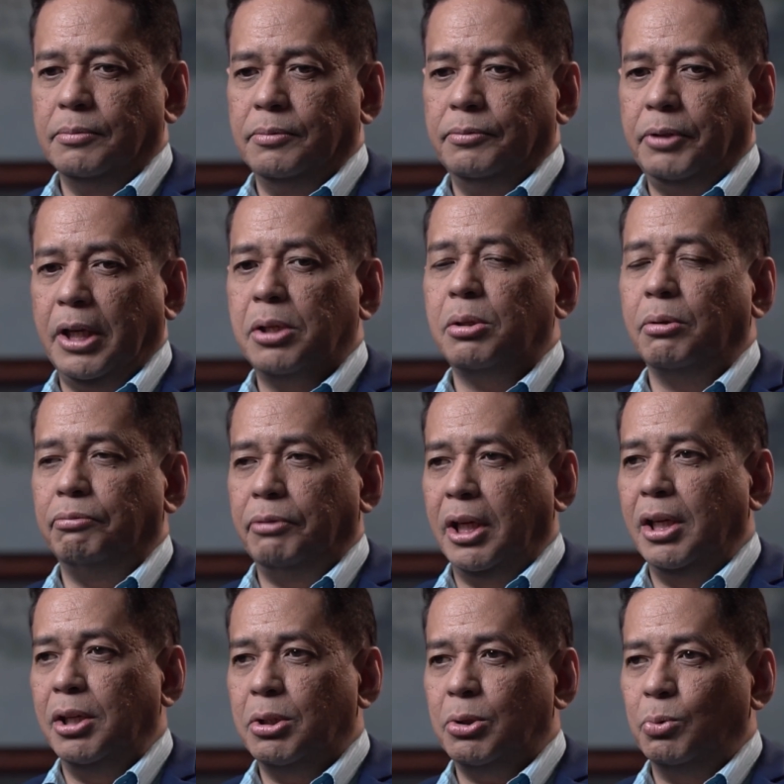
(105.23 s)
face to
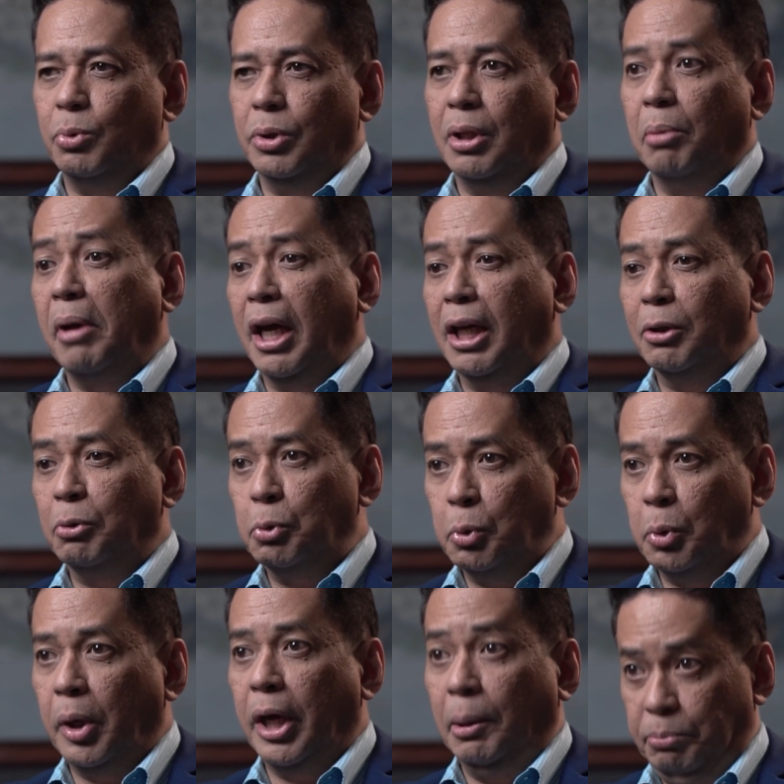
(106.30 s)
face with the man
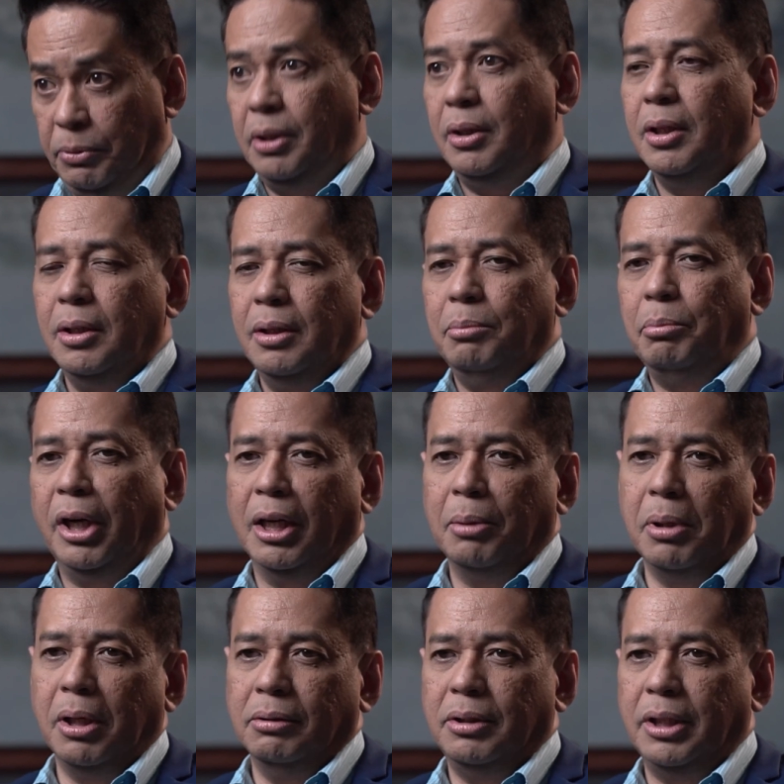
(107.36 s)
who helped bring
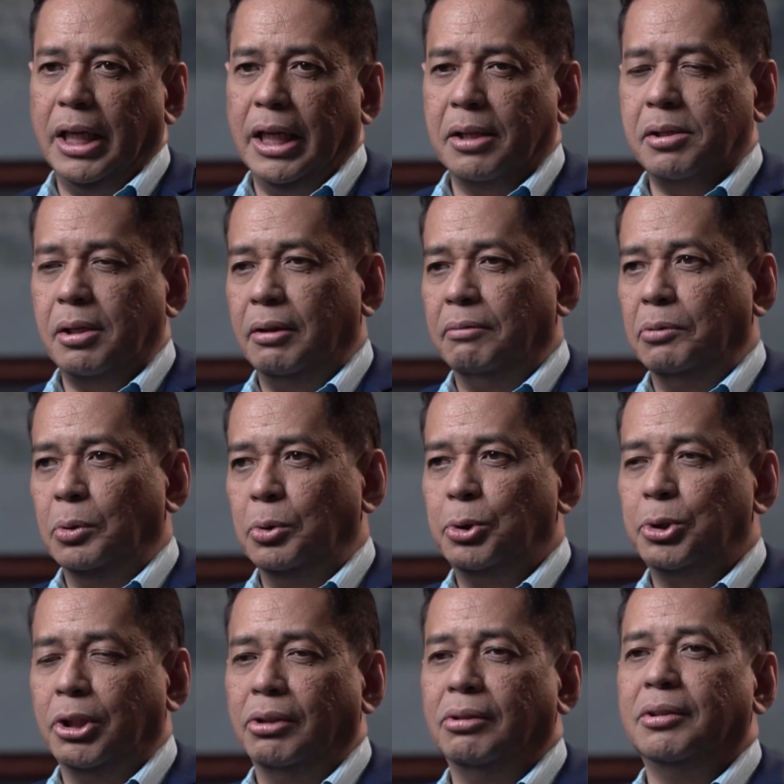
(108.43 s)
about the EDSA
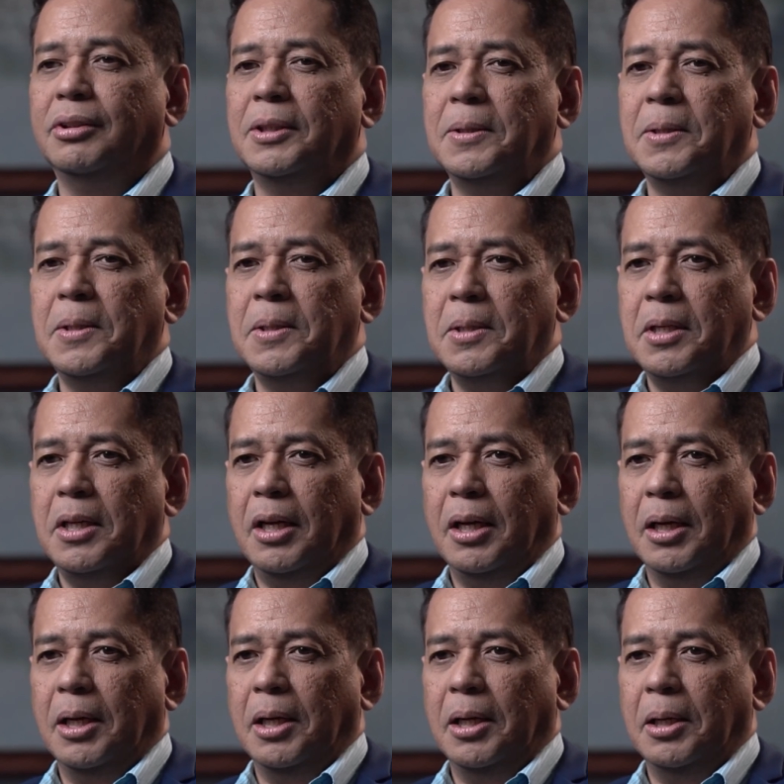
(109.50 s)
revolution,
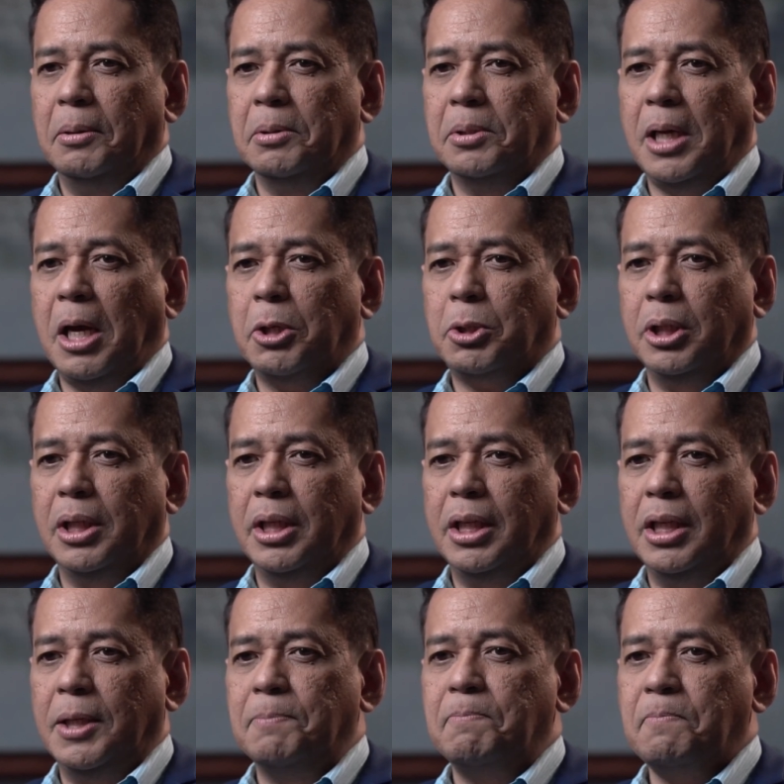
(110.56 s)
was
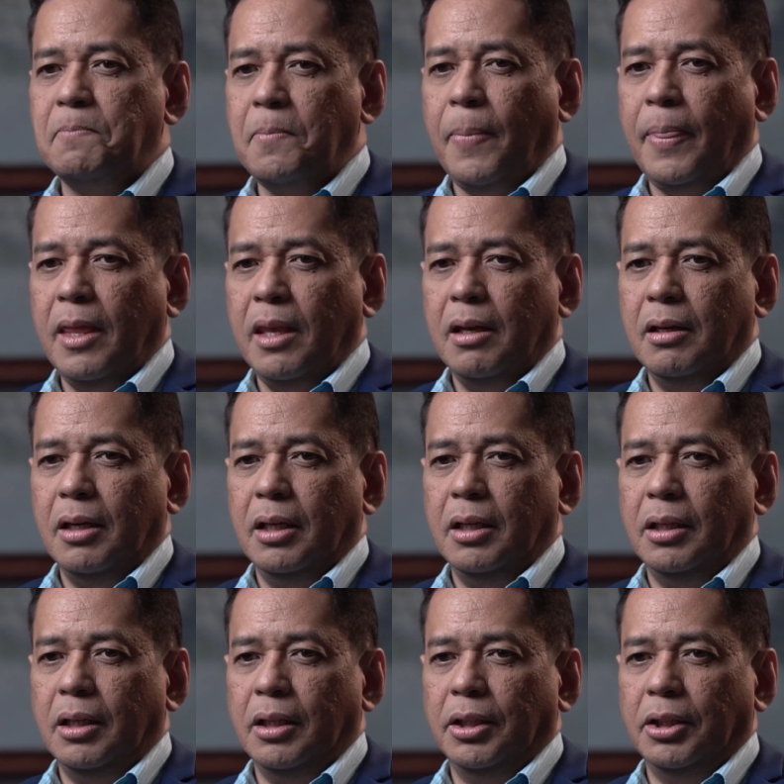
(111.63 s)
actually,
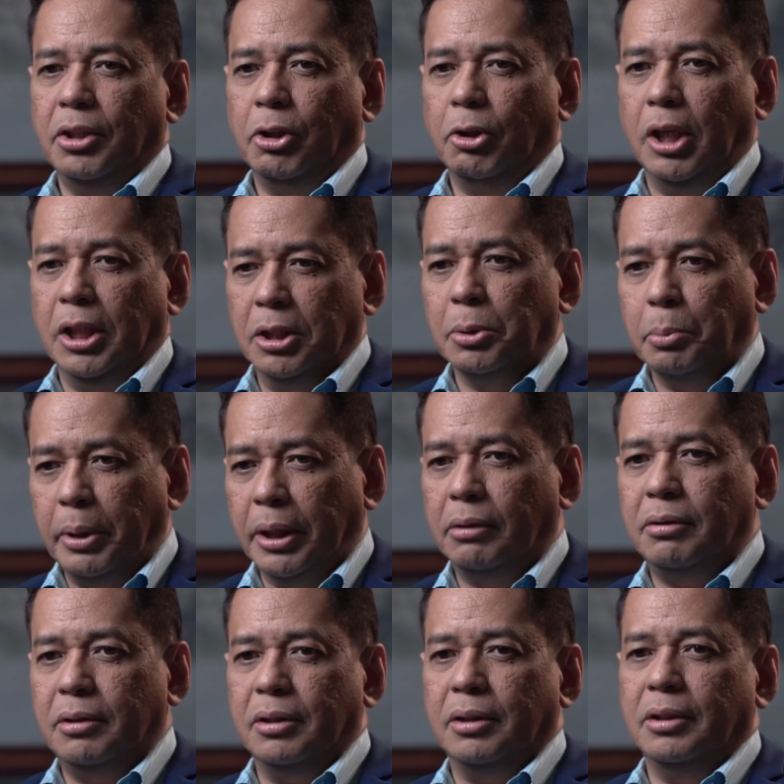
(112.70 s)
a little
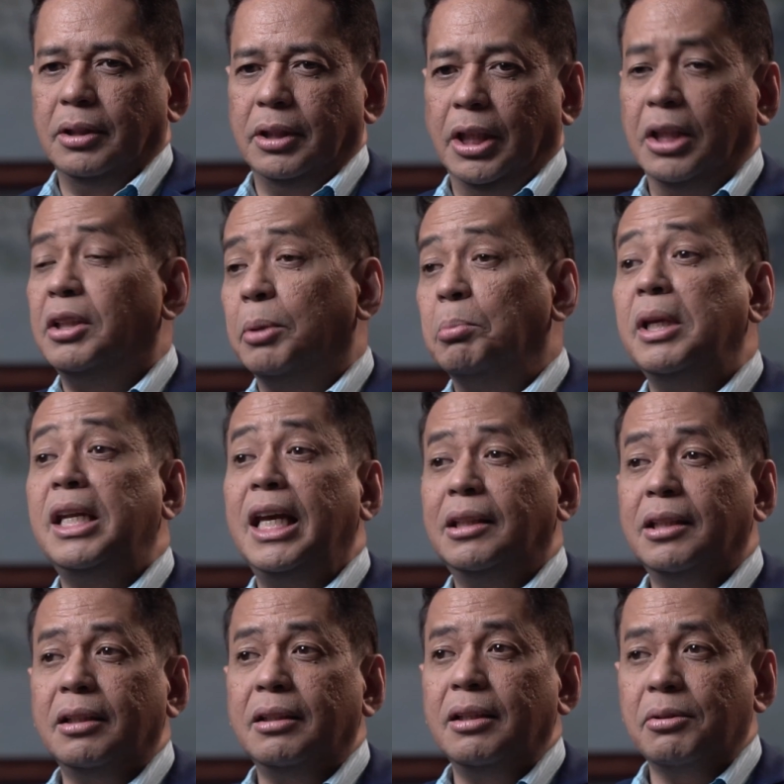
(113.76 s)
bit
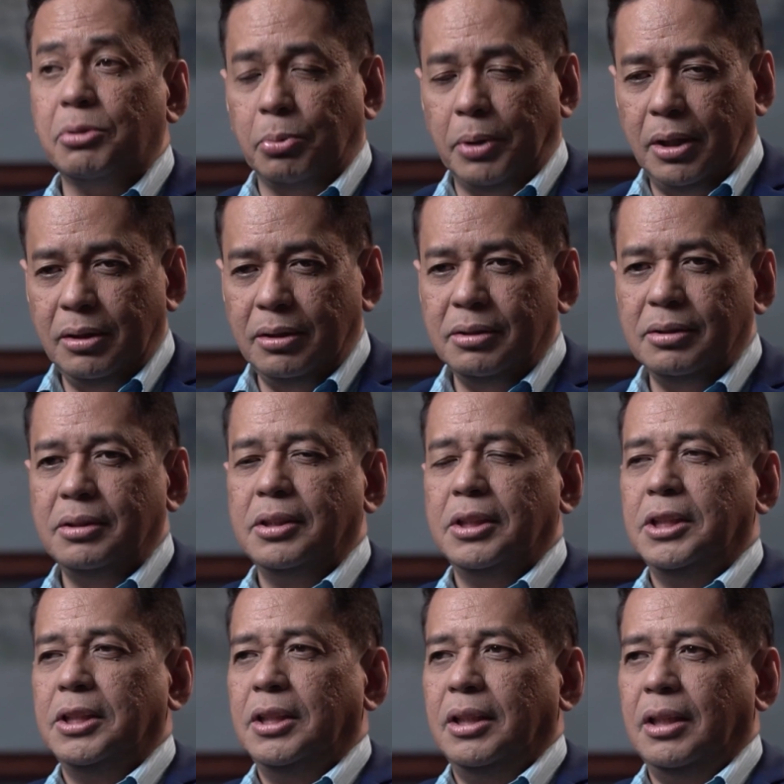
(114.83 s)
intimidated as well.
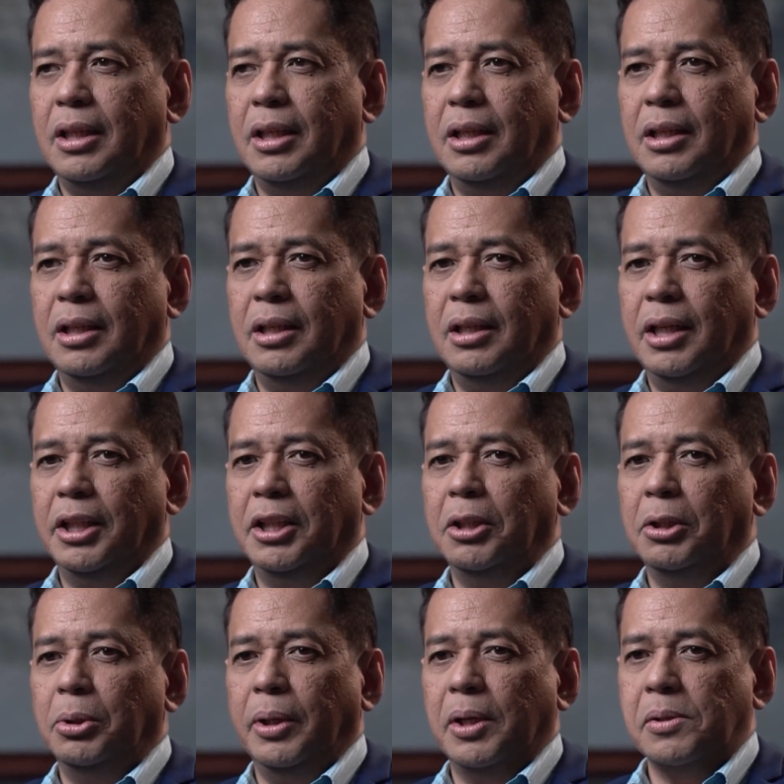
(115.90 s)
I
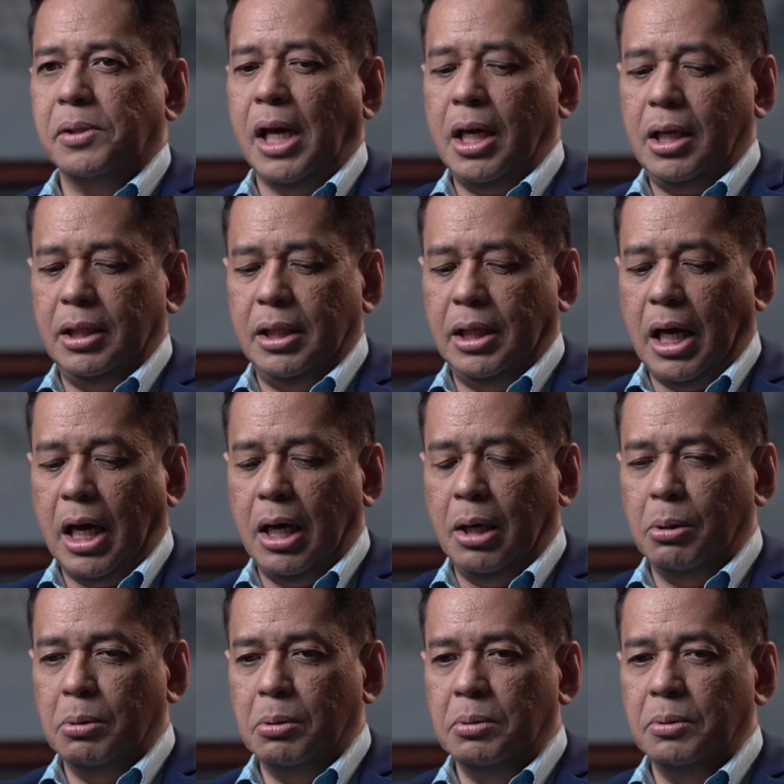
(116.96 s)
didn't know exactly
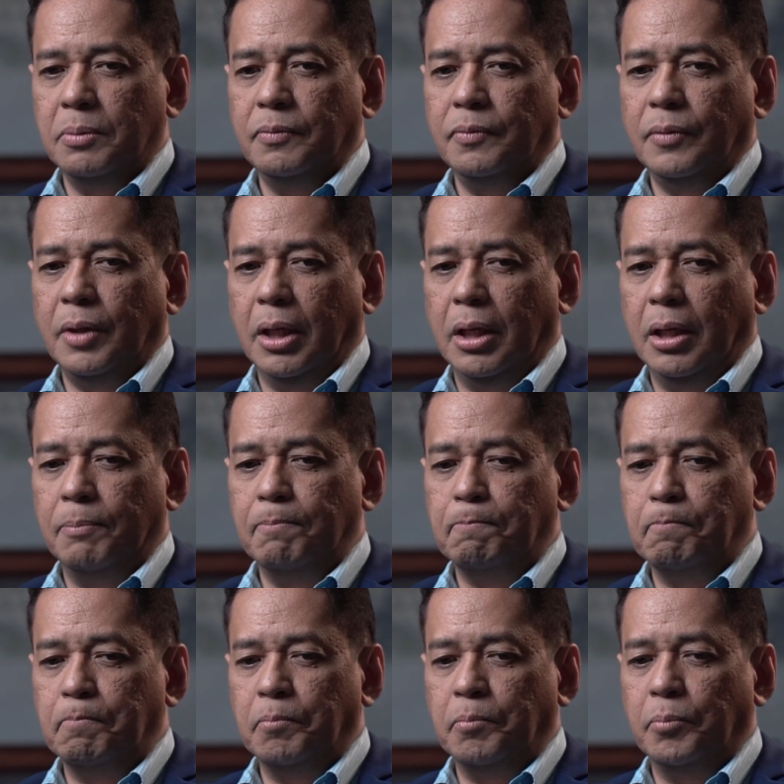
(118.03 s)
how
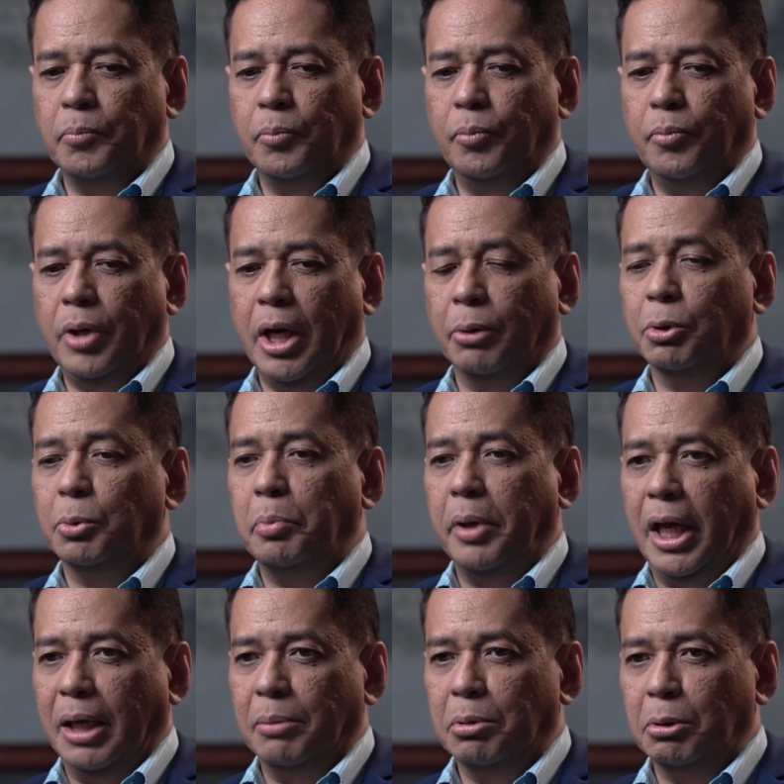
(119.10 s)
I would be
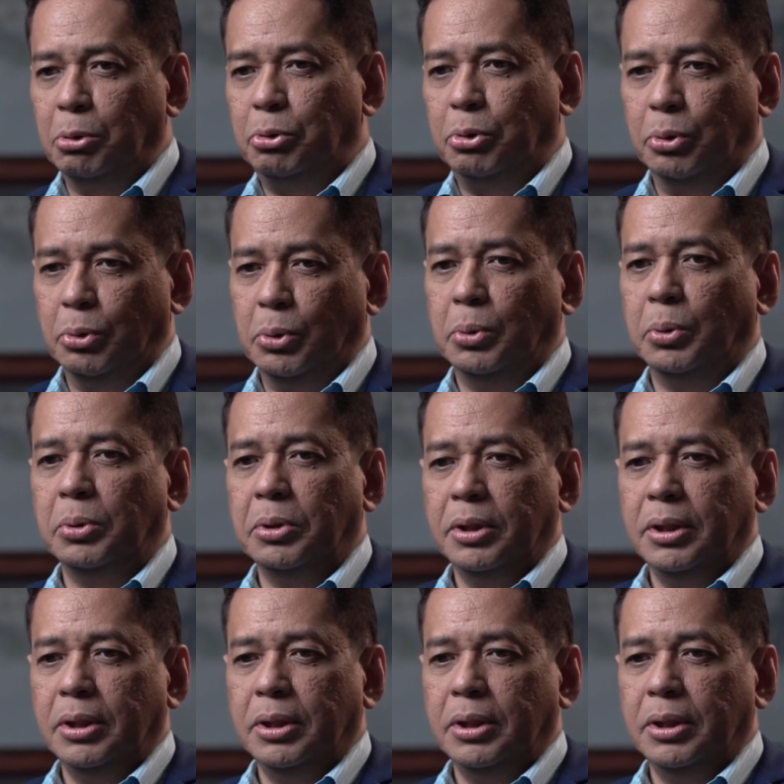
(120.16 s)
able to